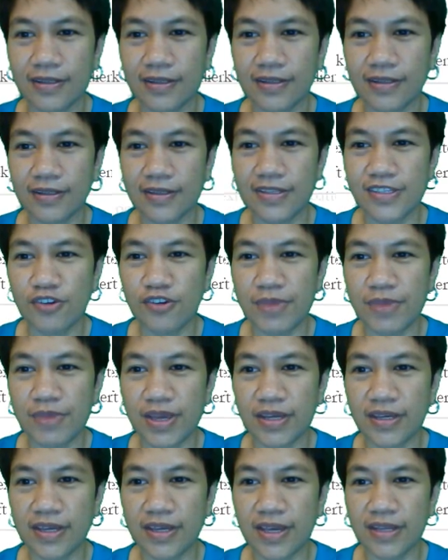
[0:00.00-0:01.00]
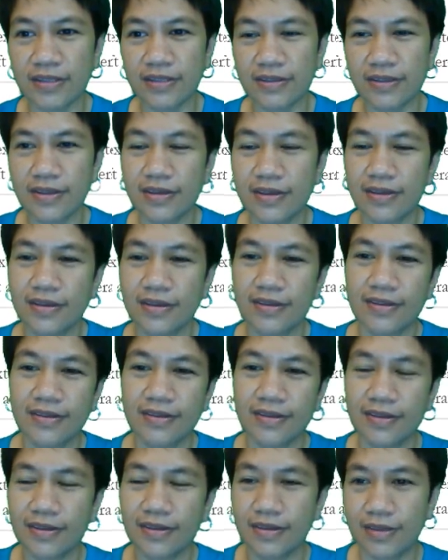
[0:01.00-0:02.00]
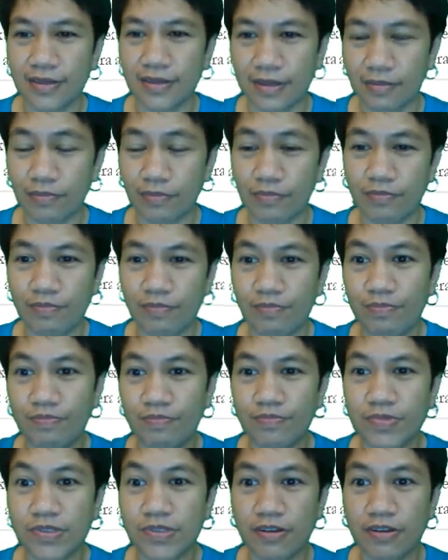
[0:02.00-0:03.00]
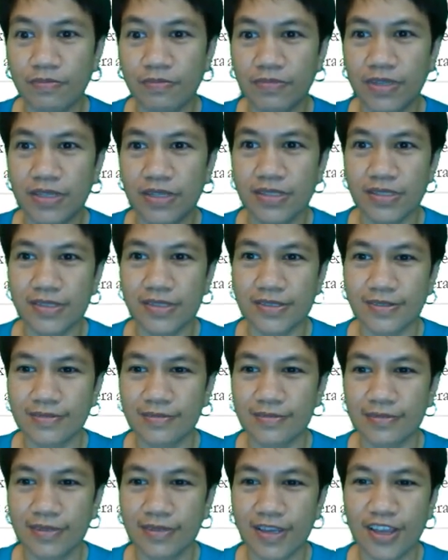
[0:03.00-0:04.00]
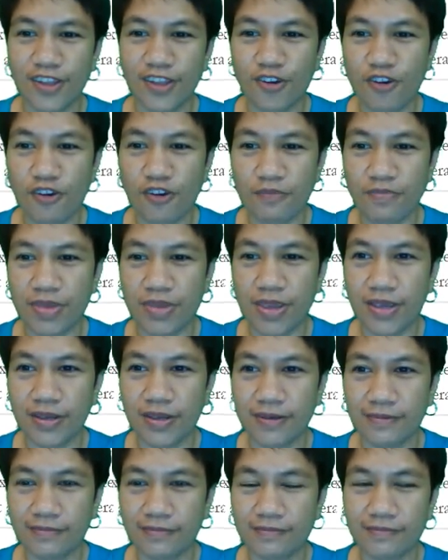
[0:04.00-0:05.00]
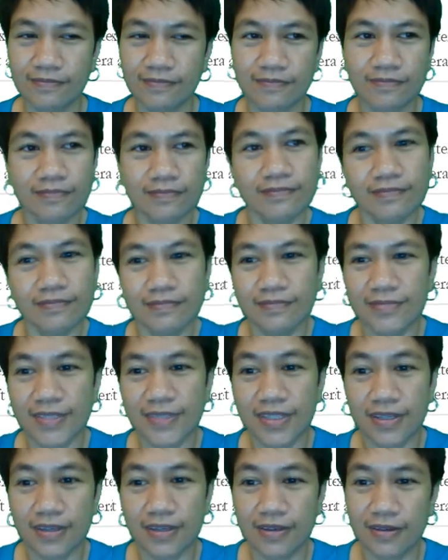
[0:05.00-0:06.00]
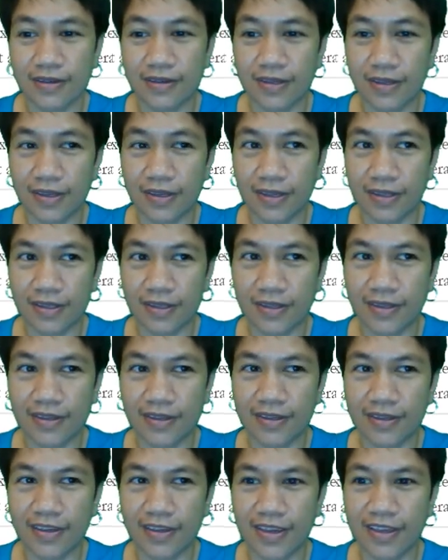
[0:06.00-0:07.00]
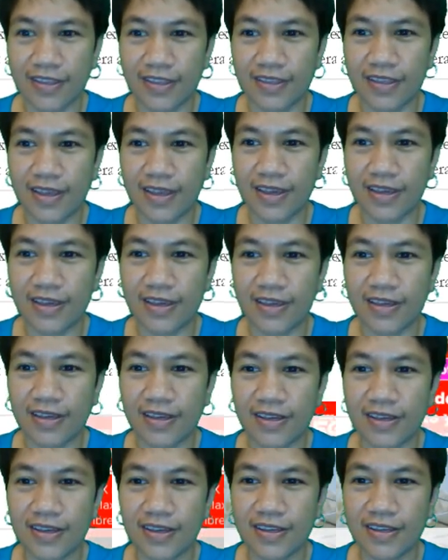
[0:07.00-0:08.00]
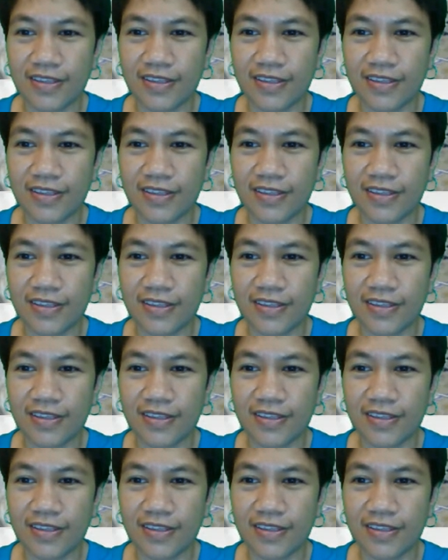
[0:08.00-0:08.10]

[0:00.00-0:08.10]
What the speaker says: let's go back again. Okay, stop this, copy. Okay, and then the